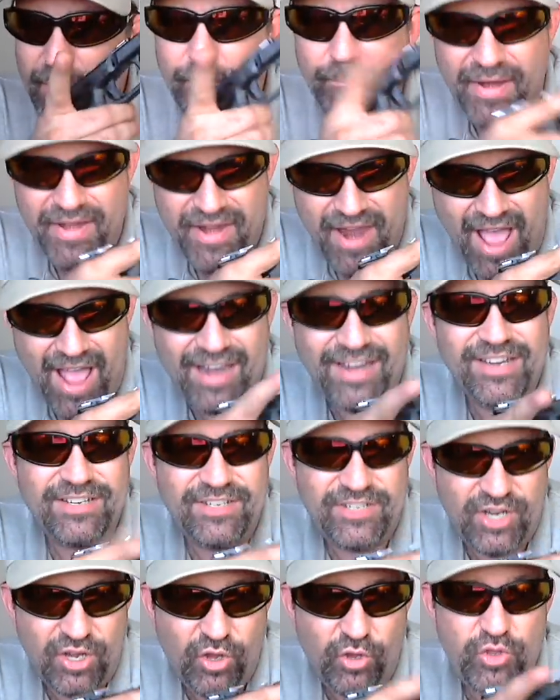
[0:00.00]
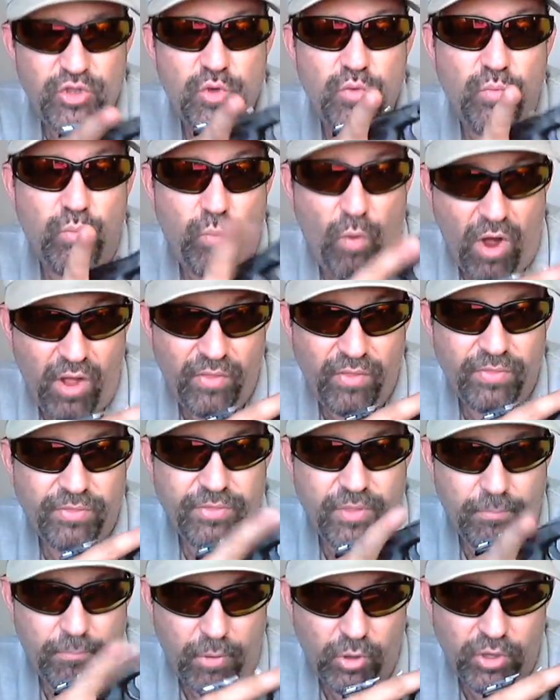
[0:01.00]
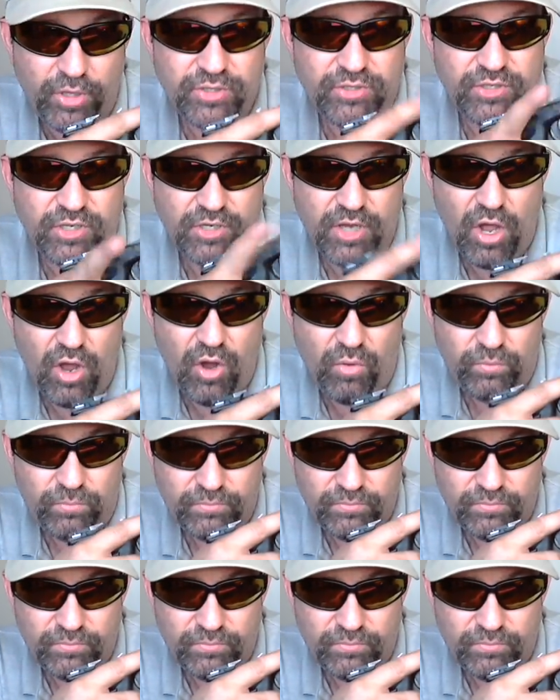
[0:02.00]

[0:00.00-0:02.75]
But not until you want the bullet to go.